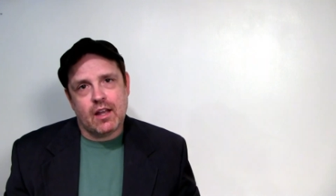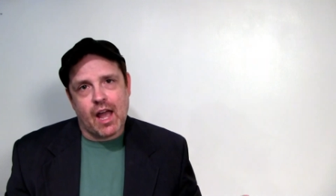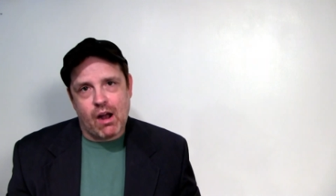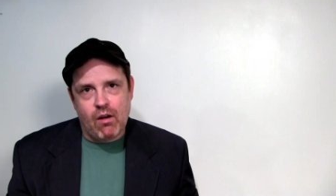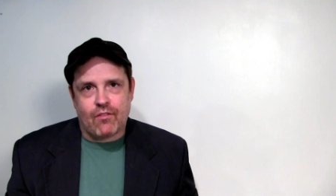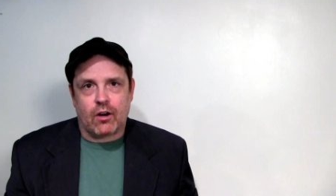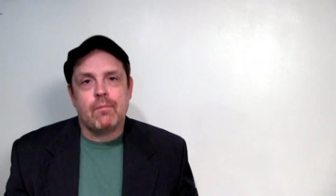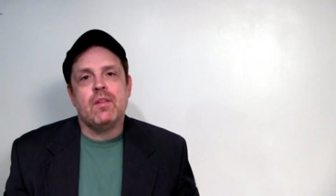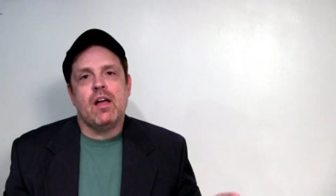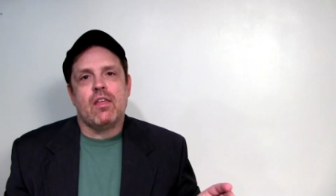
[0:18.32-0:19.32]
However,
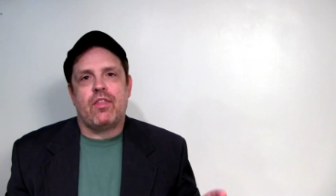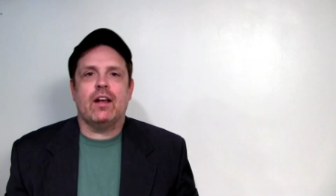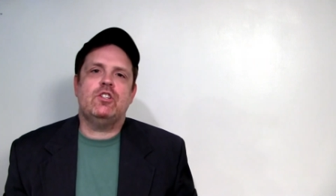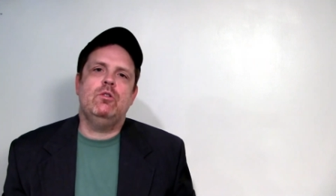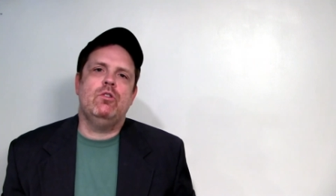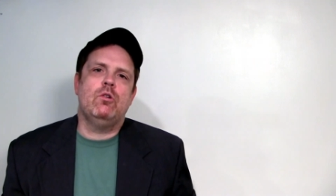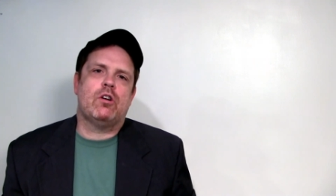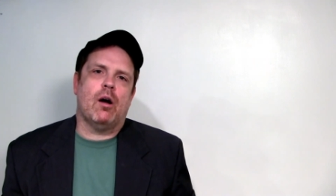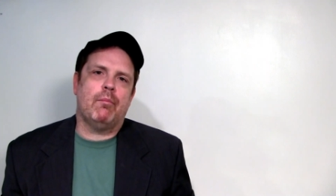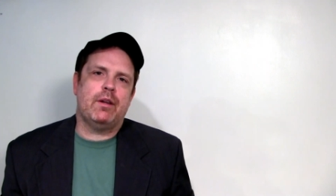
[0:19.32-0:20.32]
thanks to a new
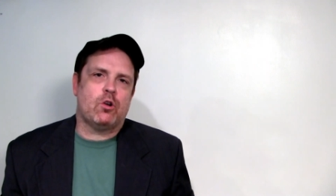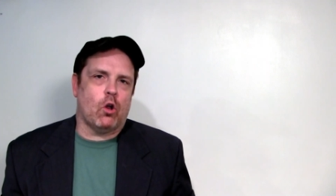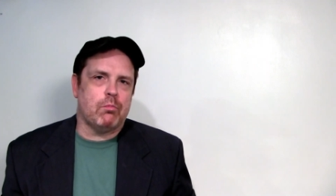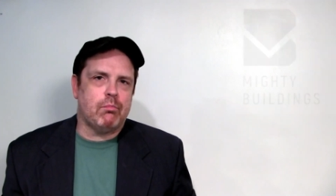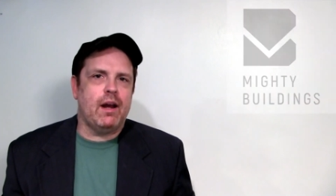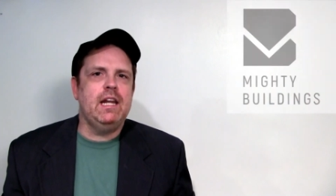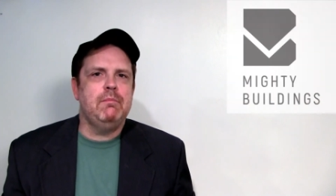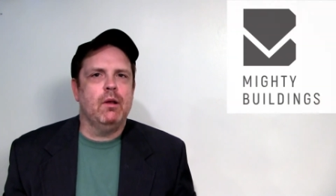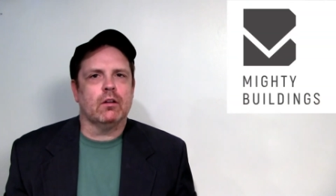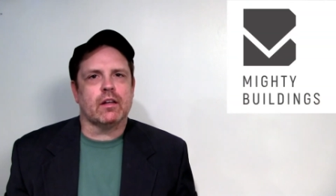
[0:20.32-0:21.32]
company called Mighty
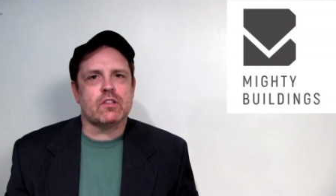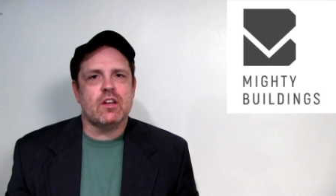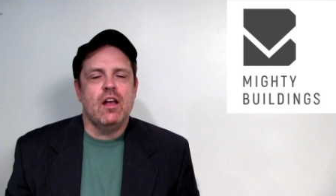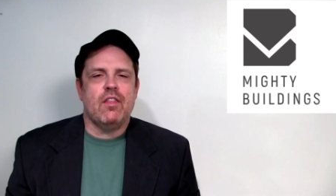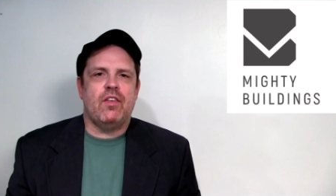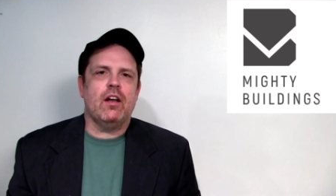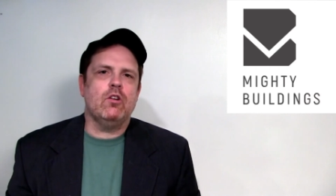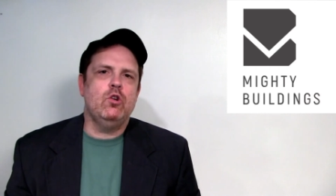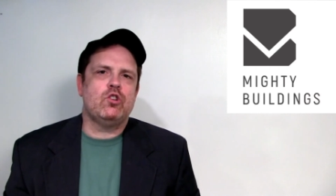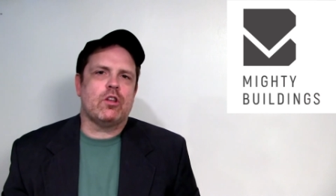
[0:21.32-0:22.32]
Buildings, they are
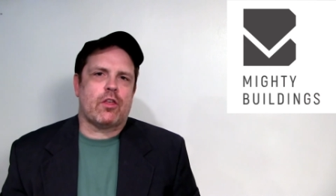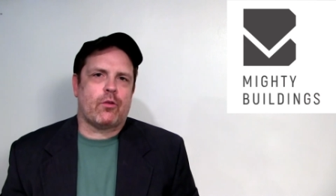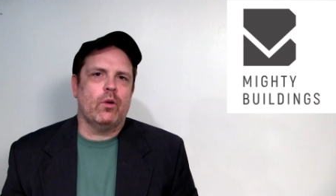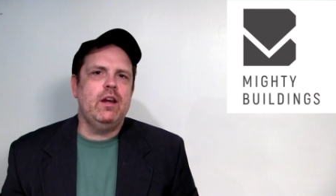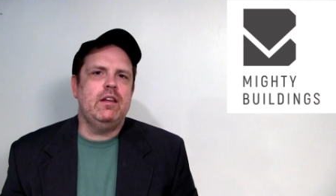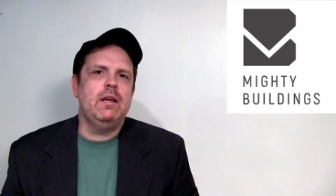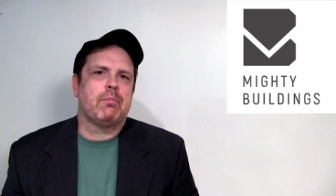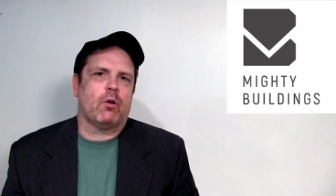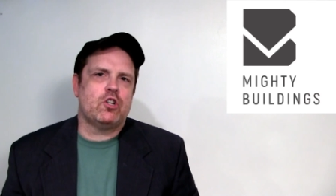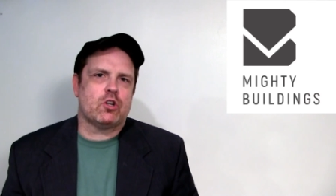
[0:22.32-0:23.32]
using 3D
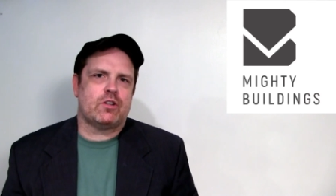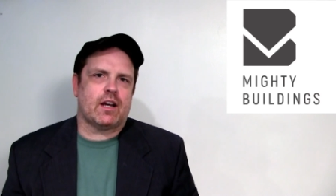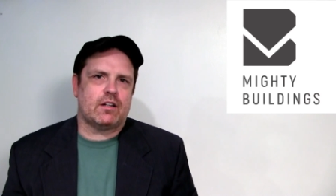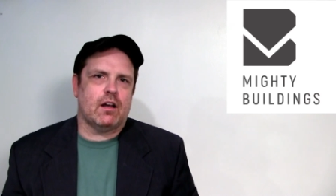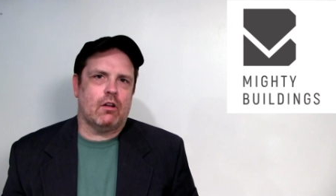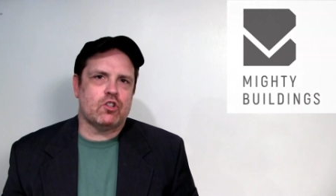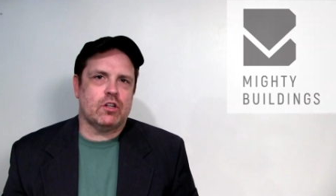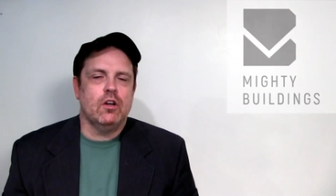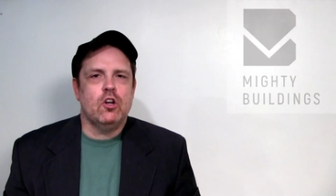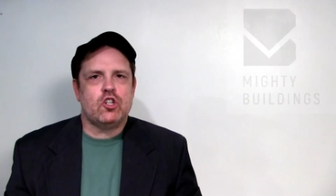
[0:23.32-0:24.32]
printer
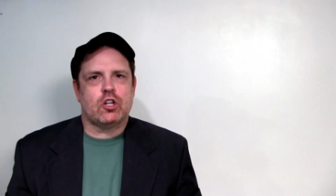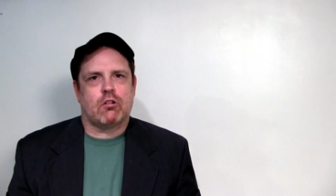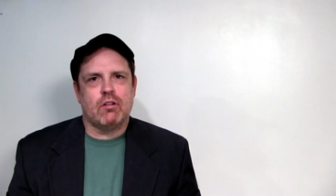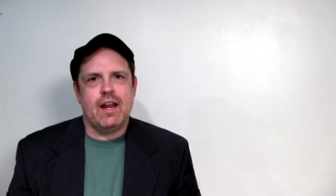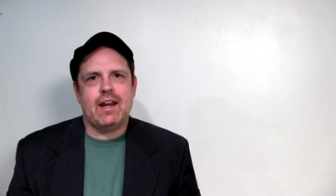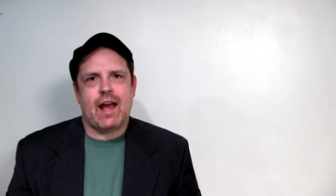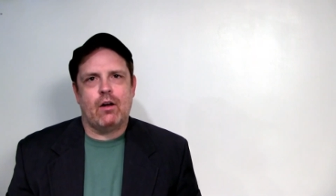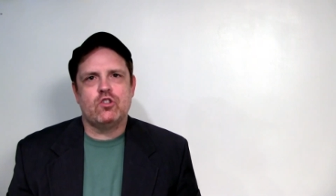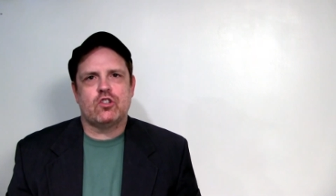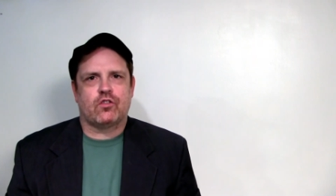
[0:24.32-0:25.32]
technology to create
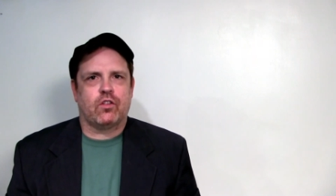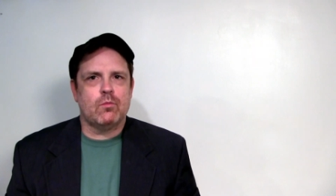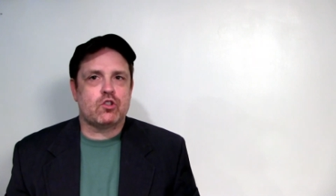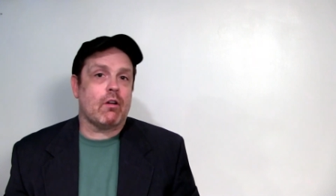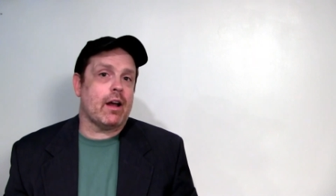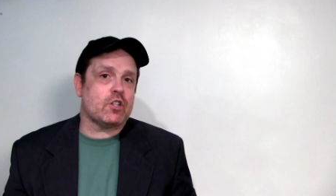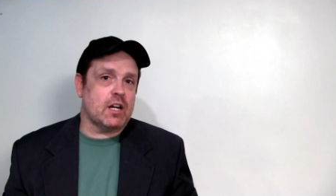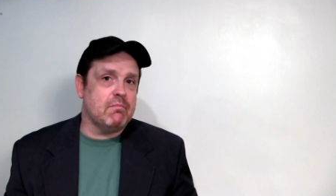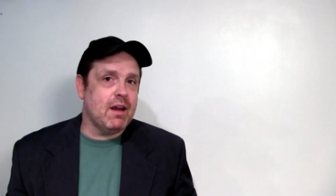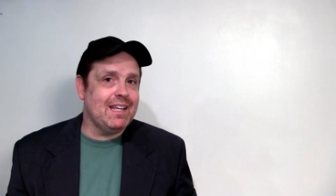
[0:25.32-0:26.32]
houses from scratch,
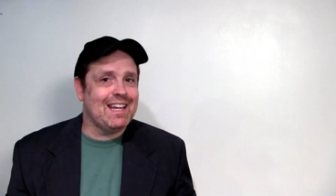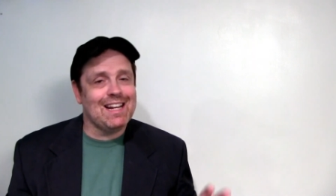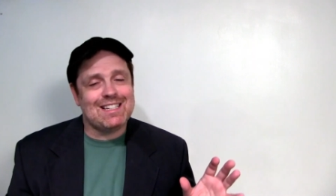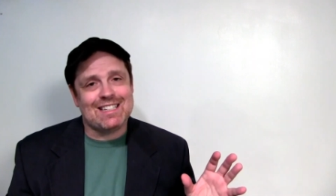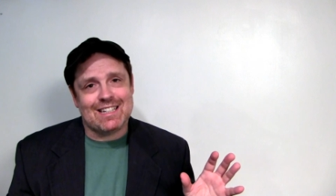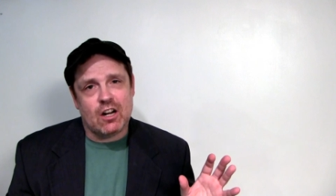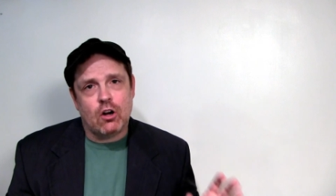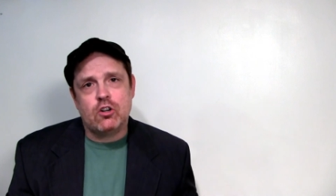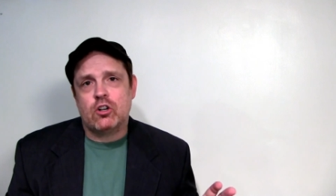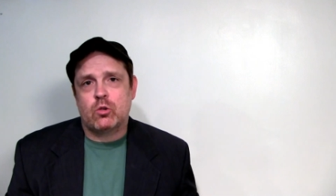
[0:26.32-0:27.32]
in many cases in
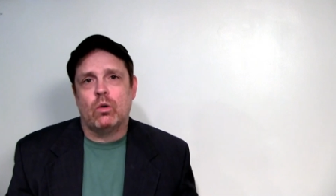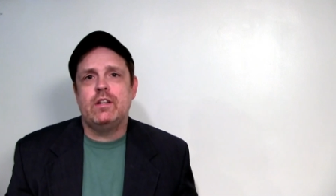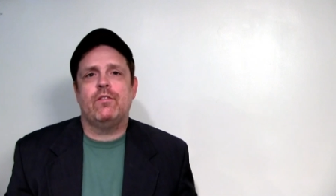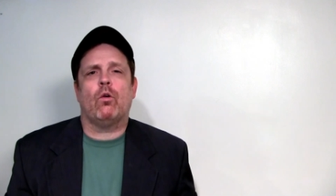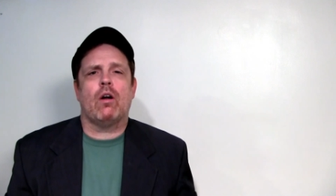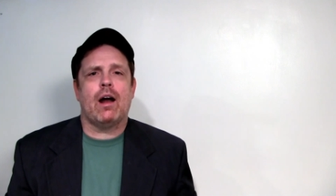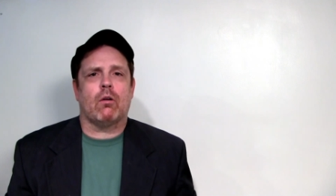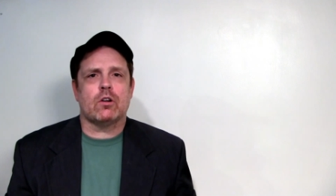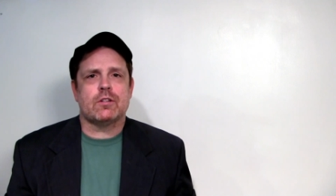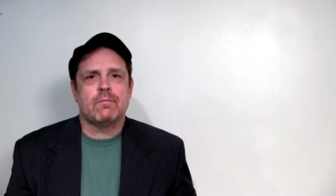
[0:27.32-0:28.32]
under 24
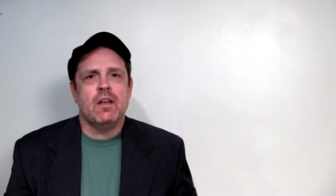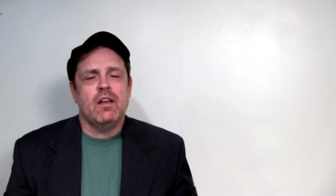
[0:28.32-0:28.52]
hours.